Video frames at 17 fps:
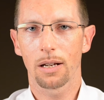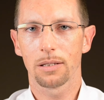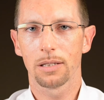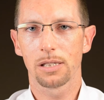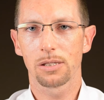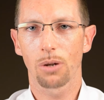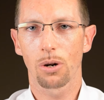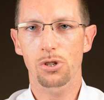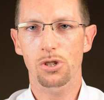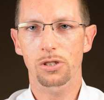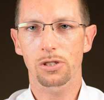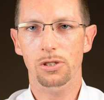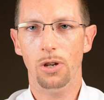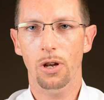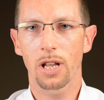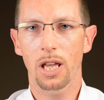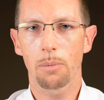These
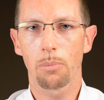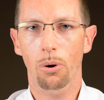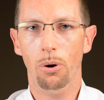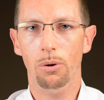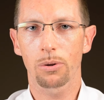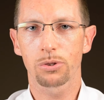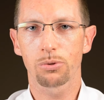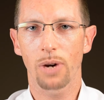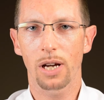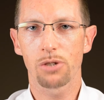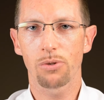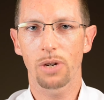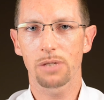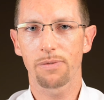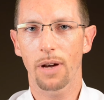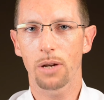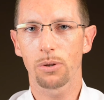solutions enable to
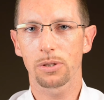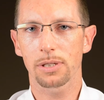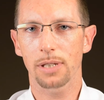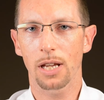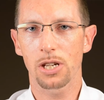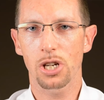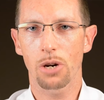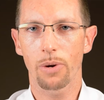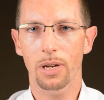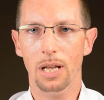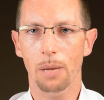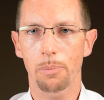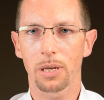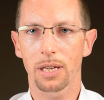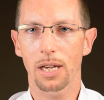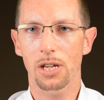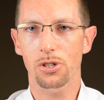address various engineering
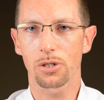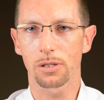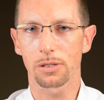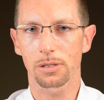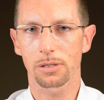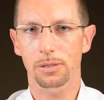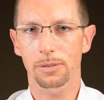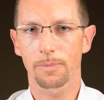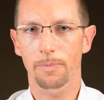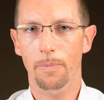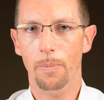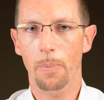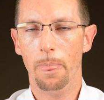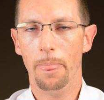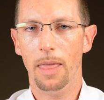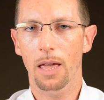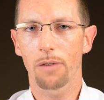applications.
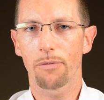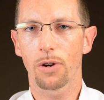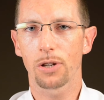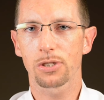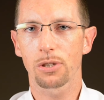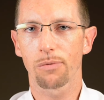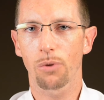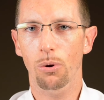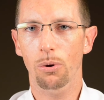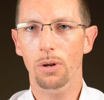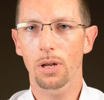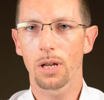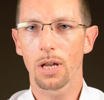First of all,